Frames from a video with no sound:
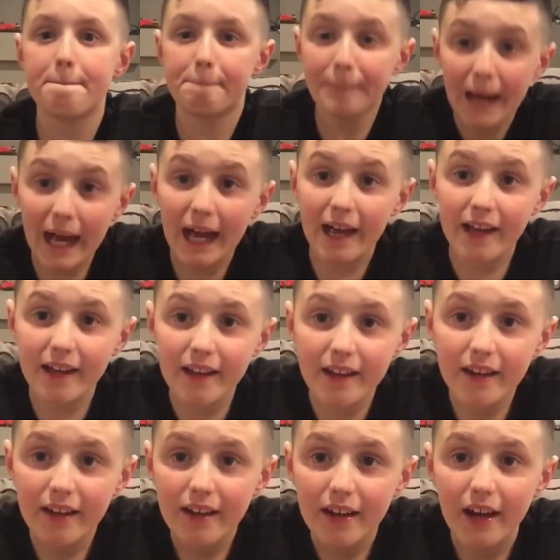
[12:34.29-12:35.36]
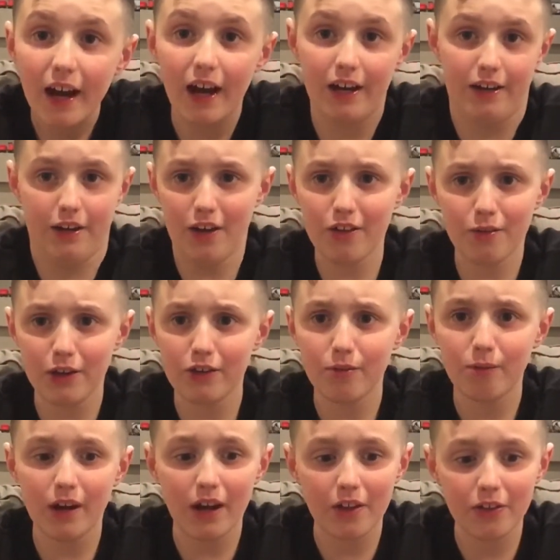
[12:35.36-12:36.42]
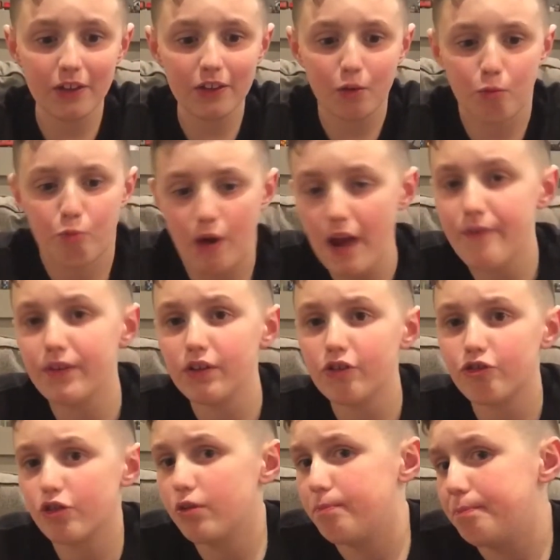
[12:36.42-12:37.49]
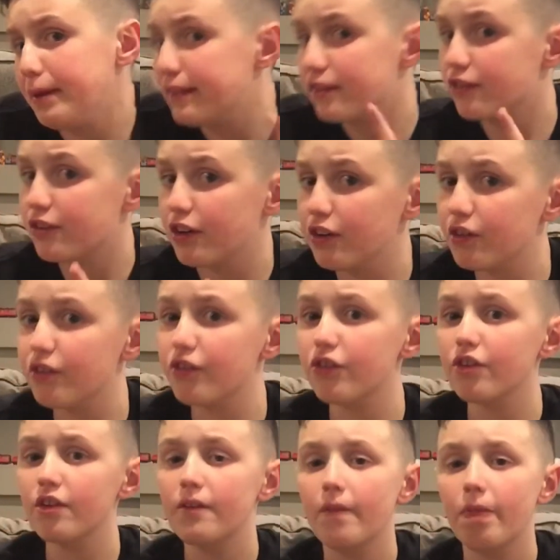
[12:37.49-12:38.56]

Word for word: But another reason why I think the Ravens should beat the Steelers,